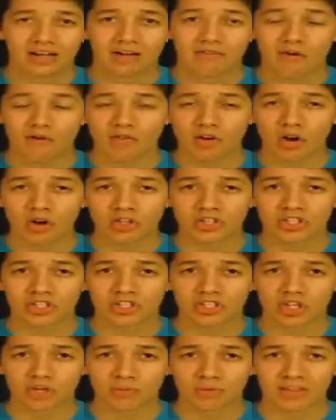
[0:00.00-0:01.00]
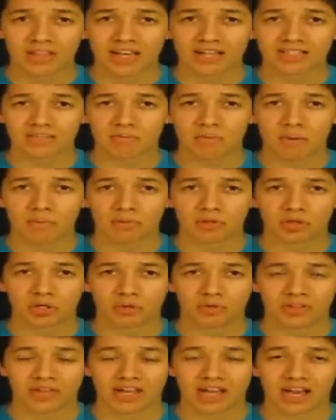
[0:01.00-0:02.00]
Have you ever noticed the stupid things that people do
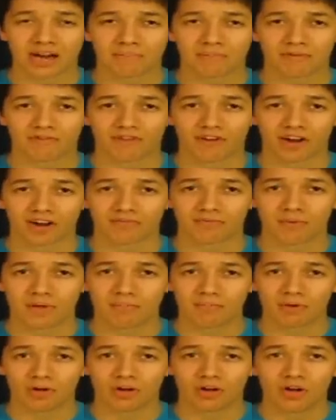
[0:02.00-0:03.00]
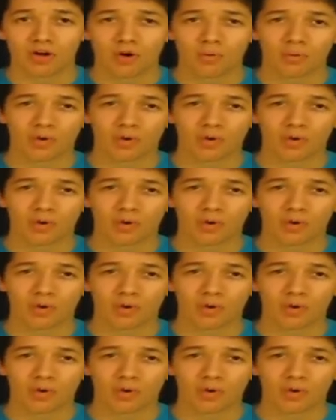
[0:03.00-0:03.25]
when they get up in front of people?